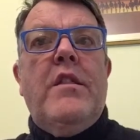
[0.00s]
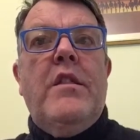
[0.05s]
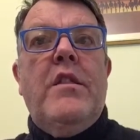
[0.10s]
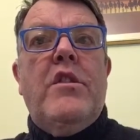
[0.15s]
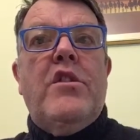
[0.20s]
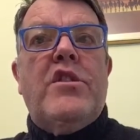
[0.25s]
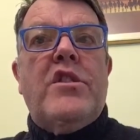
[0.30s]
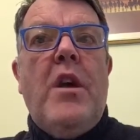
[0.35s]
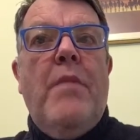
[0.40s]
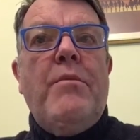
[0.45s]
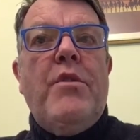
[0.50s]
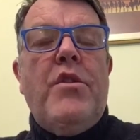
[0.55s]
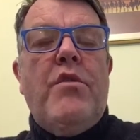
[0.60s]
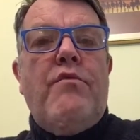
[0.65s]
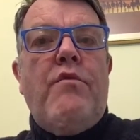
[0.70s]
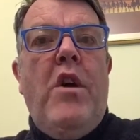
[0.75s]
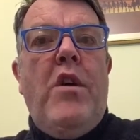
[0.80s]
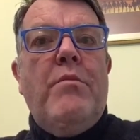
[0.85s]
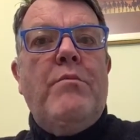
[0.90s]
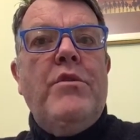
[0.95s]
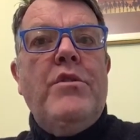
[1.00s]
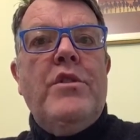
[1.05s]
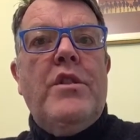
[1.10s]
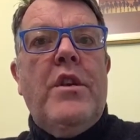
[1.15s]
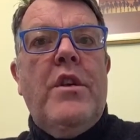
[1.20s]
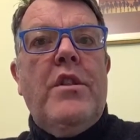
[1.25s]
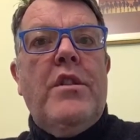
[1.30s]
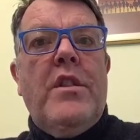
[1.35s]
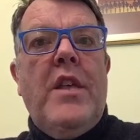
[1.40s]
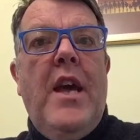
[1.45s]
some of the Romans,
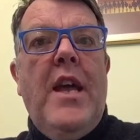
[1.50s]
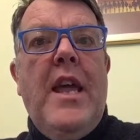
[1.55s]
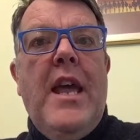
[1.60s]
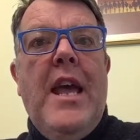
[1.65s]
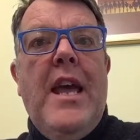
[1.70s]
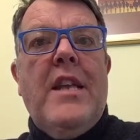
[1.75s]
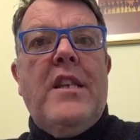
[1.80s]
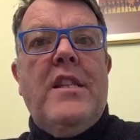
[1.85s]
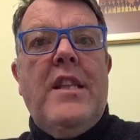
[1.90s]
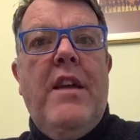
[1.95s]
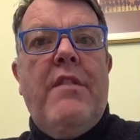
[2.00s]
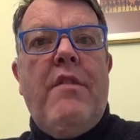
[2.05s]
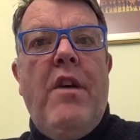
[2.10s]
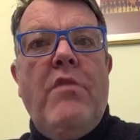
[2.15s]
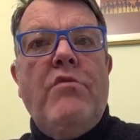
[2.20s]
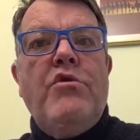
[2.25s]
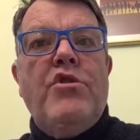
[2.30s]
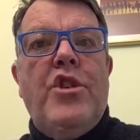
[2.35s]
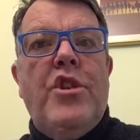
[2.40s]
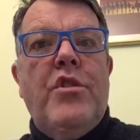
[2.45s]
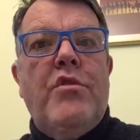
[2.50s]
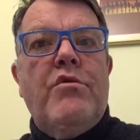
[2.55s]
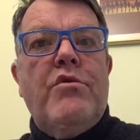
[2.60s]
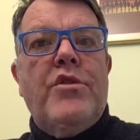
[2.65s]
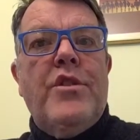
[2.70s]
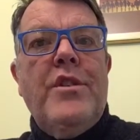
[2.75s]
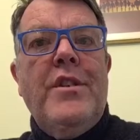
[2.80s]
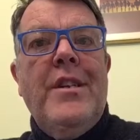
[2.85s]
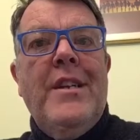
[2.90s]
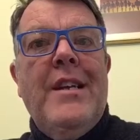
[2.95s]
they had their own
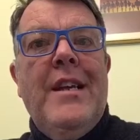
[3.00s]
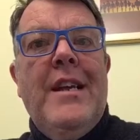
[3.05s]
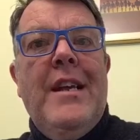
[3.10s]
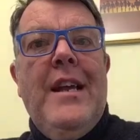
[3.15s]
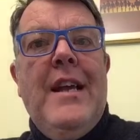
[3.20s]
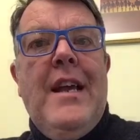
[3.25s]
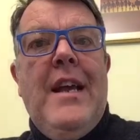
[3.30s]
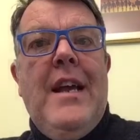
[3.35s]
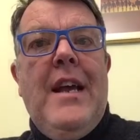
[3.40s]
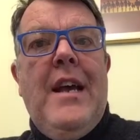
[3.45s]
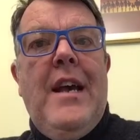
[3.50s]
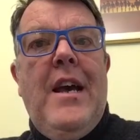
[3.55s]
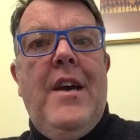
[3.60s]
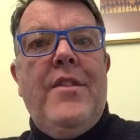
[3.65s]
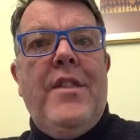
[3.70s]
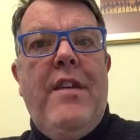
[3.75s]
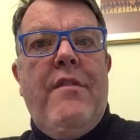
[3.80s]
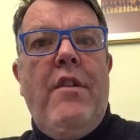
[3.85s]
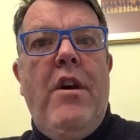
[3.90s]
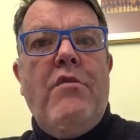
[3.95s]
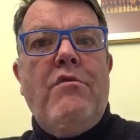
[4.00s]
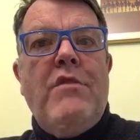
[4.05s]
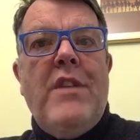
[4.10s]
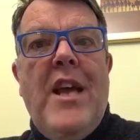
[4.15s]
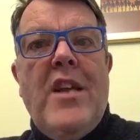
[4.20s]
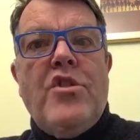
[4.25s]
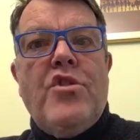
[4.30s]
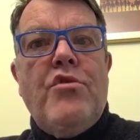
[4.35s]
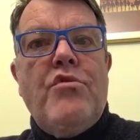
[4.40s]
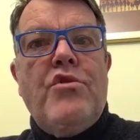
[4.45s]
children, uh, their own
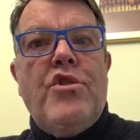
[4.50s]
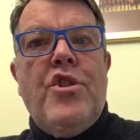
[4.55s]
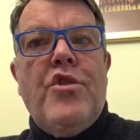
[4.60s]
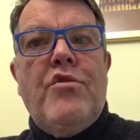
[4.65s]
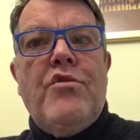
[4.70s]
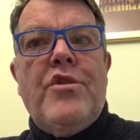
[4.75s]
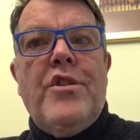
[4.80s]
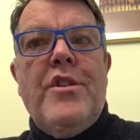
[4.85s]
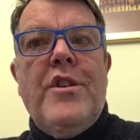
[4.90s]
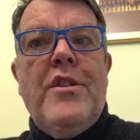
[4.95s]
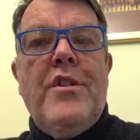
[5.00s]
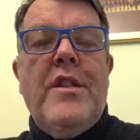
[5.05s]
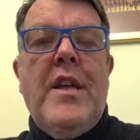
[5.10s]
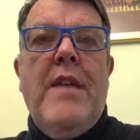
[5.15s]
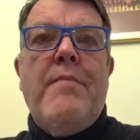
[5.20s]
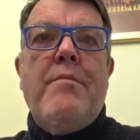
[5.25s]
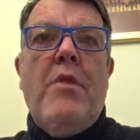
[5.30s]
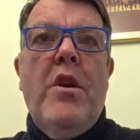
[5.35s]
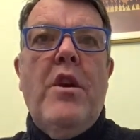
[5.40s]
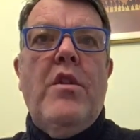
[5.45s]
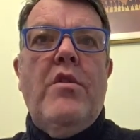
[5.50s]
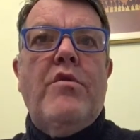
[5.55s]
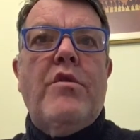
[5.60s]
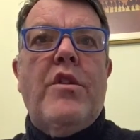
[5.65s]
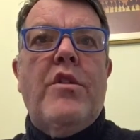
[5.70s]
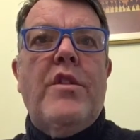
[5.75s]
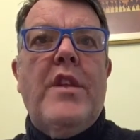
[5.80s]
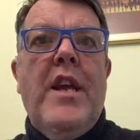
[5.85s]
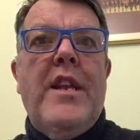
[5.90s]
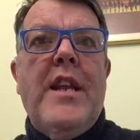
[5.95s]
natural children, and they might look
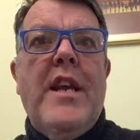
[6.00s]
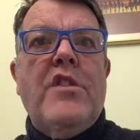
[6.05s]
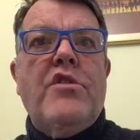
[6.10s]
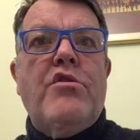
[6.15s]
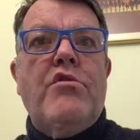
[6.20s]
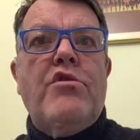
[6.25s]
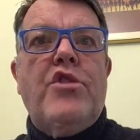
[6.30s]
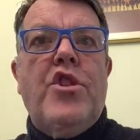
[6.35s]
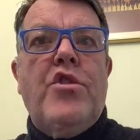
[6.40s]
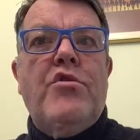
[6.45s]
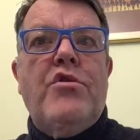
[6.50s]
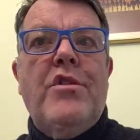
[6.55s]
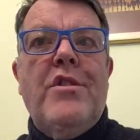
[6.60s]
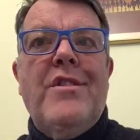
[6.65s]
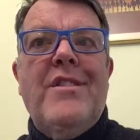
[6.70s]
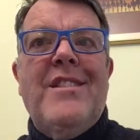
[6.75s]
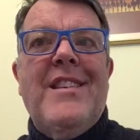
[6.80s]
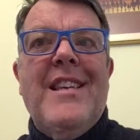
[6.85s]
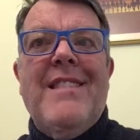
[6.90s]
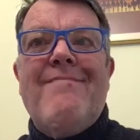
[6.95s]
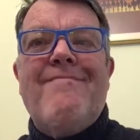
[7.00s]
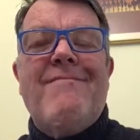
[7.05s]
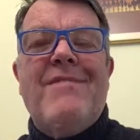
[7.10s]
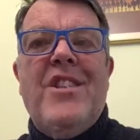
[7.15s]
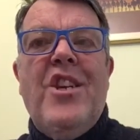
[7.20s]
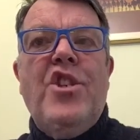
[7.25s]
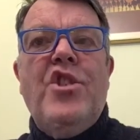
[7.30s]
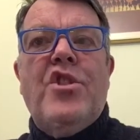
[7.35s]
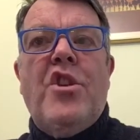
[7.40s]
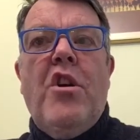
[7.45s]
at their natural children and think,
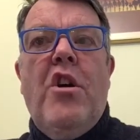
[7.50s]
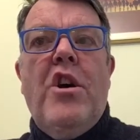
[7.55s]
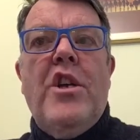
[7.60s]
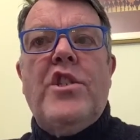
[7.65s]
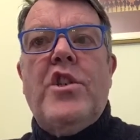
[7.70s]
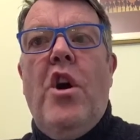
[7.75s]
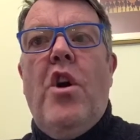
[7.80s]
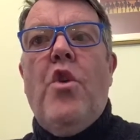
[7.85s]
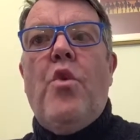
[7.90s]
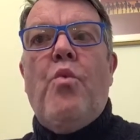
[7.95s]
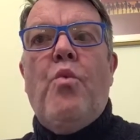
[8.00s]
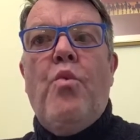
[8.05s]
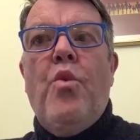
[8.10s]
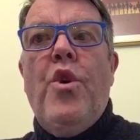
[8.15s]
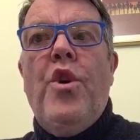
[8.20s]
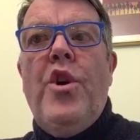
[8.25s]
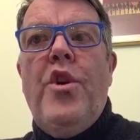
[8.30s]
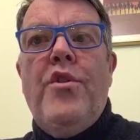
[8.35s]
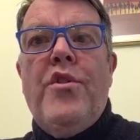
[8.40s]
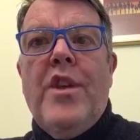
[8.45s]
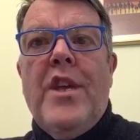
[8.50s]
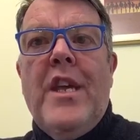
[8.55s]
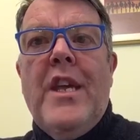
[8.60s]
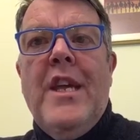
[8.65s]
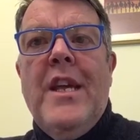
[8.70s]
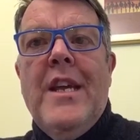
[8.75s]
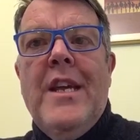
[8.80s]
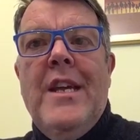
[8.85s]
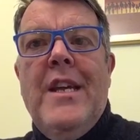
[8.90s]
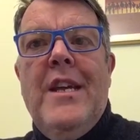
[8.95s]
these guys aren't
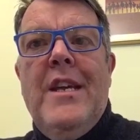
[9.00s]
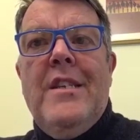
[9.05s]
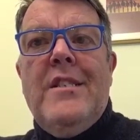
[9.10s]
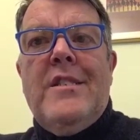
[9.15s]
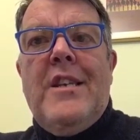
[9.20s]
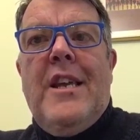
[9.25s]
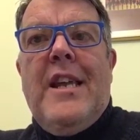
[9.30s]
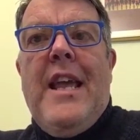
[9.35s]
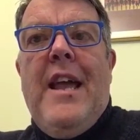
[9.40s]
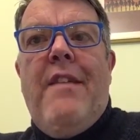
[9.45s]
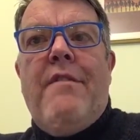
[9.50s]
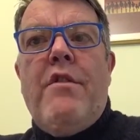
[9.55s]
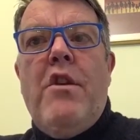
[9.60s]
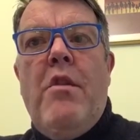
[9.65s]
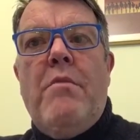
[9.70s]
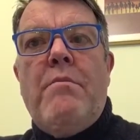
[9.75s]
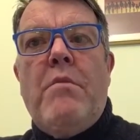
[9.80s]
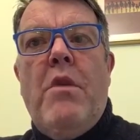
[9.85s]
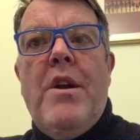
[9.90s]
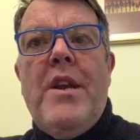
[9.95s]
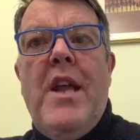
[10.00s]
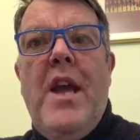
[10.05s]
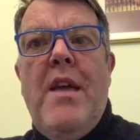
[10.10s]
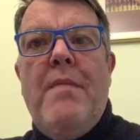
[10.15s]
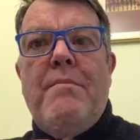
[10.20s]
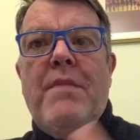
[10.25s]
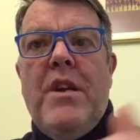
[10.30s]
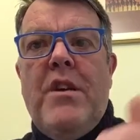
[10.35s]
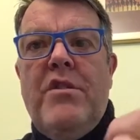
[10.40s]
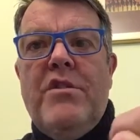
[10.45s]
worthy to carry on my name
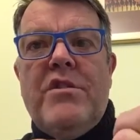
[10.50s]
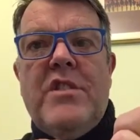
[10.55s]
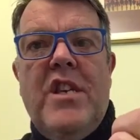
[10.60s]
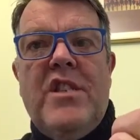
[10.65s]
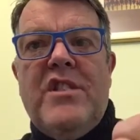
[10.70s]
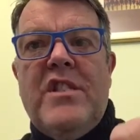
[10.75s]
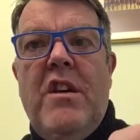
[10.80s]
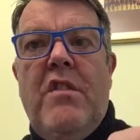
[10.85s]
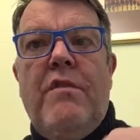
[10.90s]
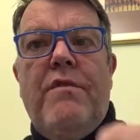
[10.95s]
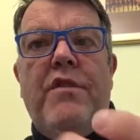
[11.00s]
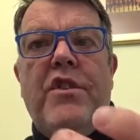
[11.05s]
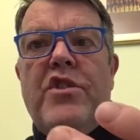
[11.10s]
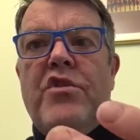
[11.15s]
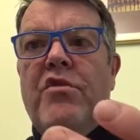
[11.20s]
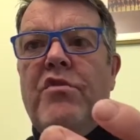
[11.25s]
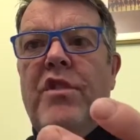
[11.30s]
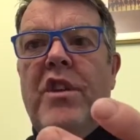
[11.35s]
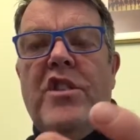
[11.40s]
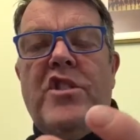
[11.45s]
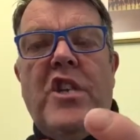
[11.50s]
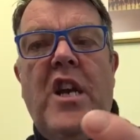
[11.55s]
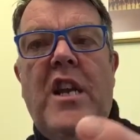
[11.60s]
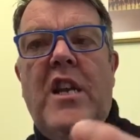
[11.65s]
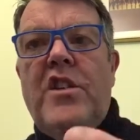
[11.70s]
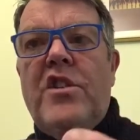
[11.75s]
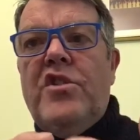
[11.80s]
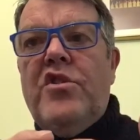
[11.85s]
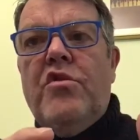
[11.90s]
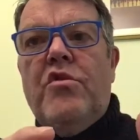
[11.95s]
because they're selfish or they're
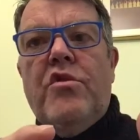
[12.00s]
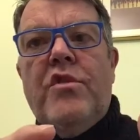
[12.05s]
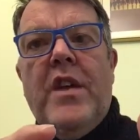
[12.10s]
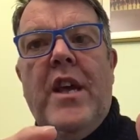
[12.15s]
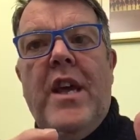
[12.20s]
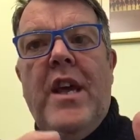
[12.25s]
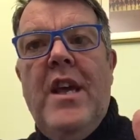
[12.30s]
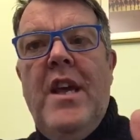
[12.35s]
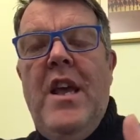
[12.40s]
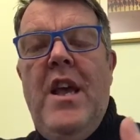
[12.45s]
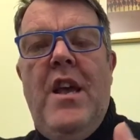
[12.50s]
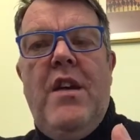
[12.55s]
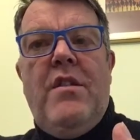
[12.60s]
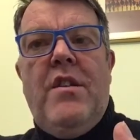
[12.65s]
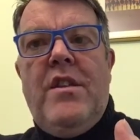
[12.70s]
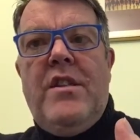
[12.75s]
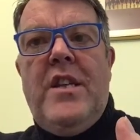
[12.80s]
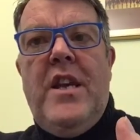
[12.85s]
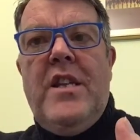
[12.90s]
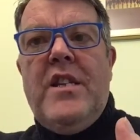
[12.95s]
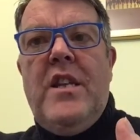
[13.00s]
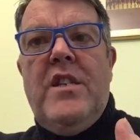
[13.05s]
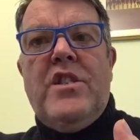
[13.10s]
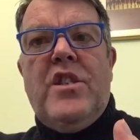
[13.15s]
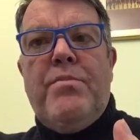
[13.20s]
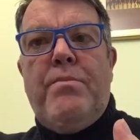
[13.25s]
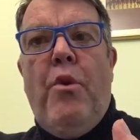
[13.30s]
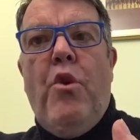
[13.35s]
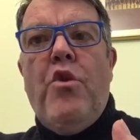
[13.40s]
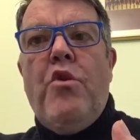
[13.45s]
jealous or they're, they're
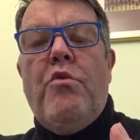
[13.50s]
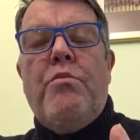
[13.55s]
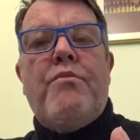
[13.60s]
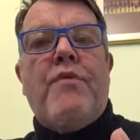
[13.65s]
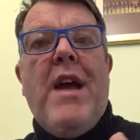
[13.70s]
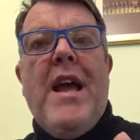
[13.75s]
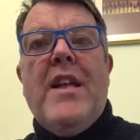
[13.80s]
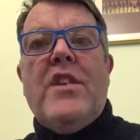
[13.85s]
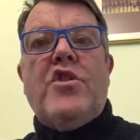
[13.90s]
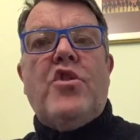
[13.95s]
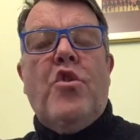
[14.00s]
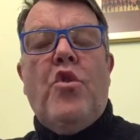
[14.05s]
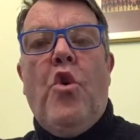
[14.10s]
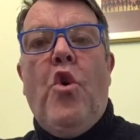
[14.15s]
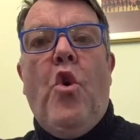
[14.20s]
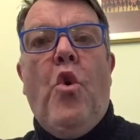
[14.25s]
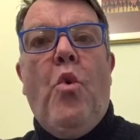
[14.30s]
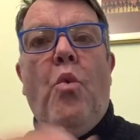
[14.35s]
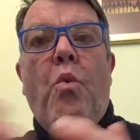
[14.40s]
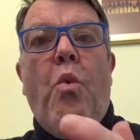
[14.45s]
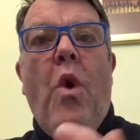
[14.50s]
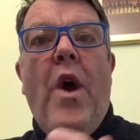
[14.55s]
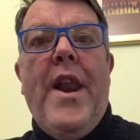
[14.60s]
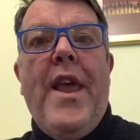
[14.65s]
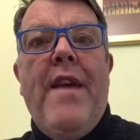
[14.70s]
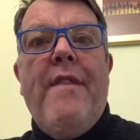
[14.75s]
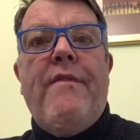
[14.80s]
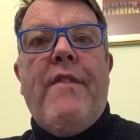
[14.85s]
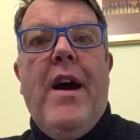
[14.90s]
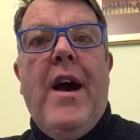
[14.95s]
spoiled brats or, or
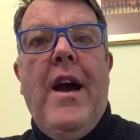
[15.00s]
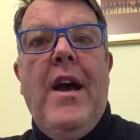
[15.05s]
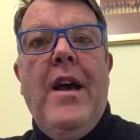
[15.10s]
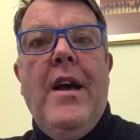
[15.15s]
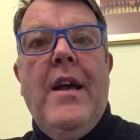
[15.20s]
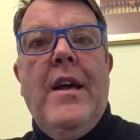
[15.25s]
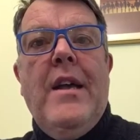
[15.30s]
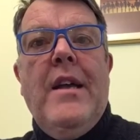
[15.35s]
whatever